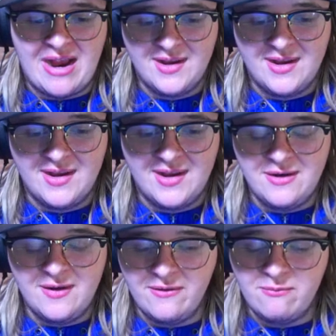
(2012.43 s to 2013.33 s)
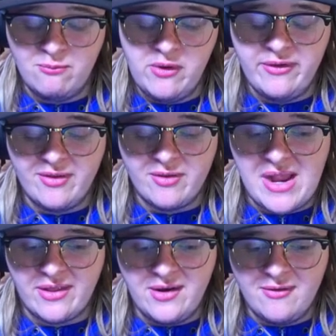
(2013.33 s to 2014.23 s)
And, oh, well, he's
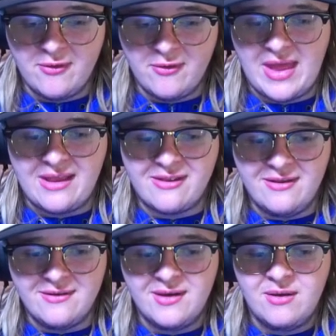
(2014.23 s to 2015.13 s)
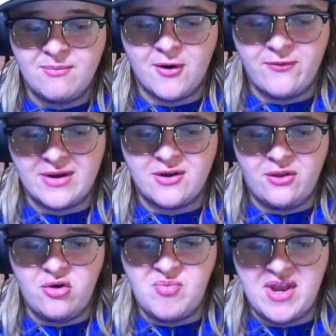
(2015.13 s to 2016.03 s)
smiling, so he likes it. Perfect
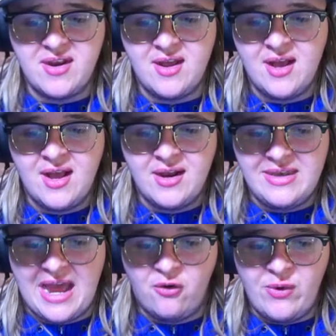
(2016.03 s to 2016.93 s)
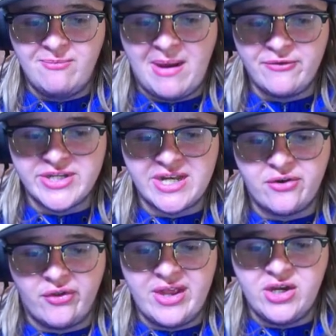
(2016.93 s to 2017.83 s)
Globin. Now when mounted,
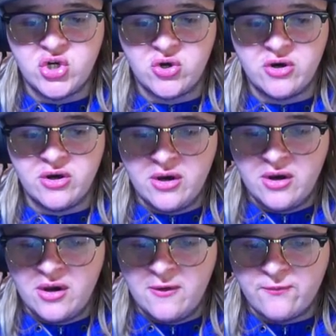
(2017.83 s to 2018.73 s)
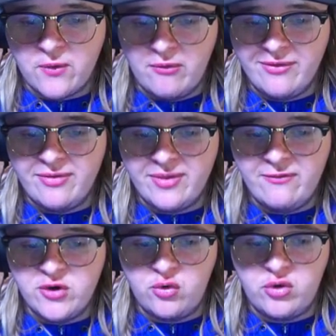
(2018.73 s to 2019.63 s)
lead your frozen
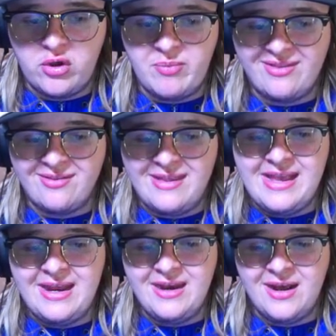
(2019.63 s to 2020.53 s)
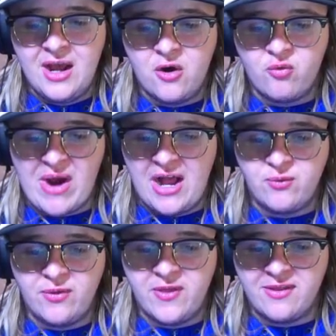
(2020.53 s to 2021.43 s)
Liftoglobin steed
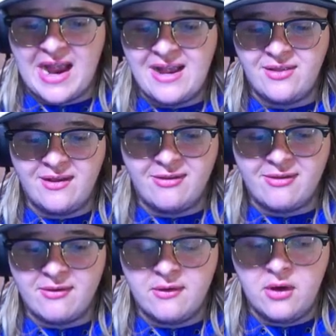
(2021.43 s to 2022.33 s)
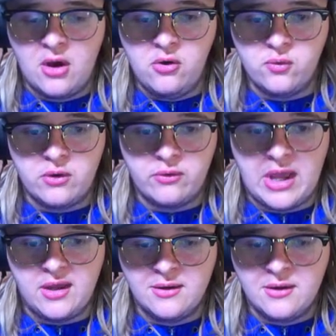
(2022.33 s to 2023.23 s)
around with the stylus. Oh,
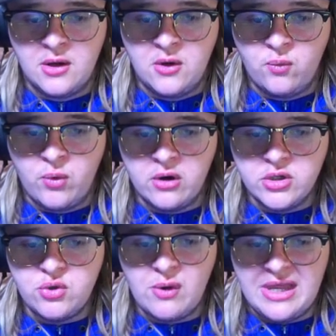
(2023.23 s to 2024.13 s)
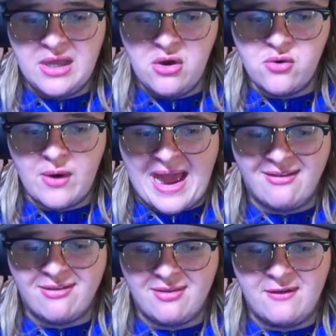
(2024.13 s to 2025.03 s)
okay. Where do I go?
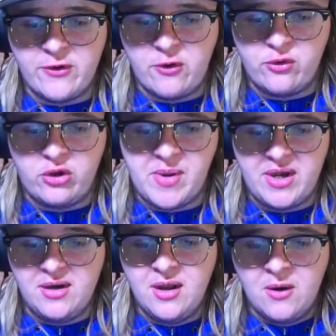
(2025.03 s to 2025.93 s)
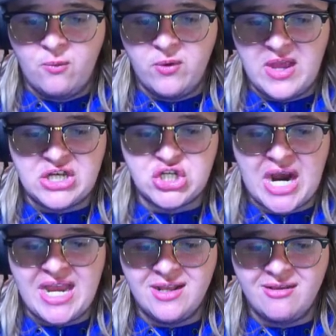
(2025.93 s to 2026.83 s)
Asked the Liftoglobin. With
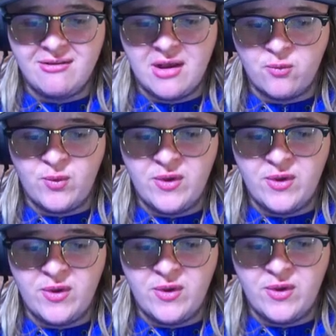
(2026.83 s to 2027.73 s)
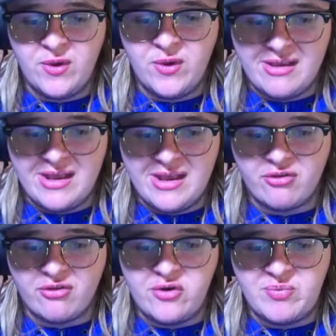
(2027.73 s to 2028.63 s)
a glint in
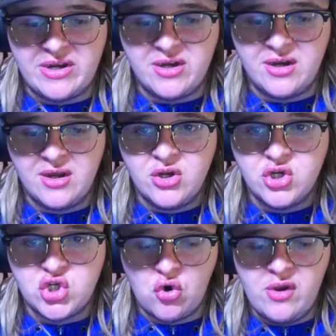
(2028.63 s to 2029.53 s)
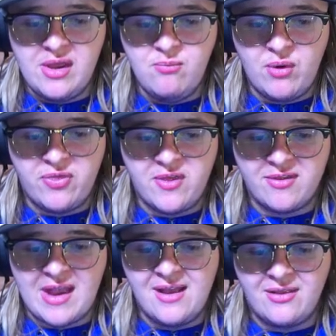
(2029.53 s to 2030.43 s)
his globin, show him with the
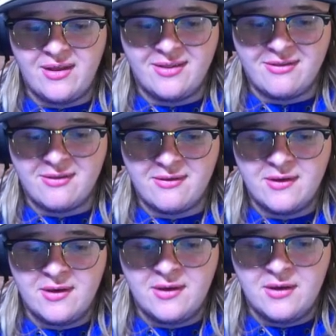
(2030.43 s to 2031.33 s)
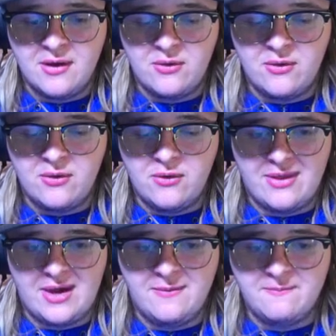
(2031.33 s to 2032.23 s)
stylus. Okay,
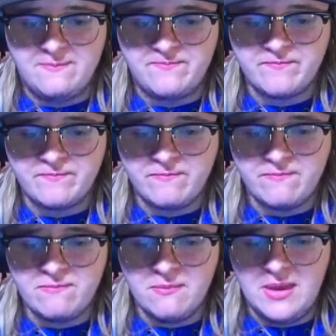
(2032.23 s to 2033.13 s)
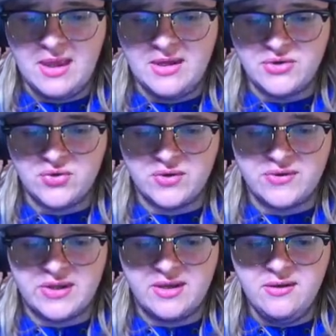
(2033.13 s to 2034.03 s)
then.
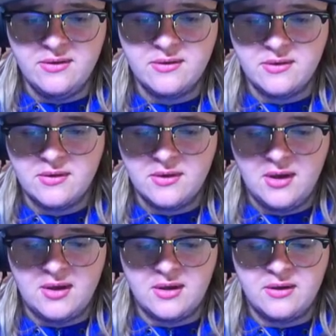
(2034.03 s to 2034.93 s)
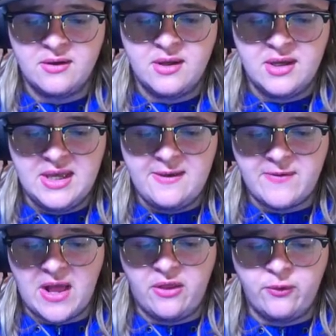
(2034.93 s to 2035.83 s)
Interesting. Huh. He
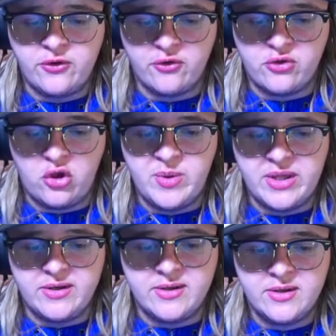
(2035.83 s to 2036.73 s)
follows your globin.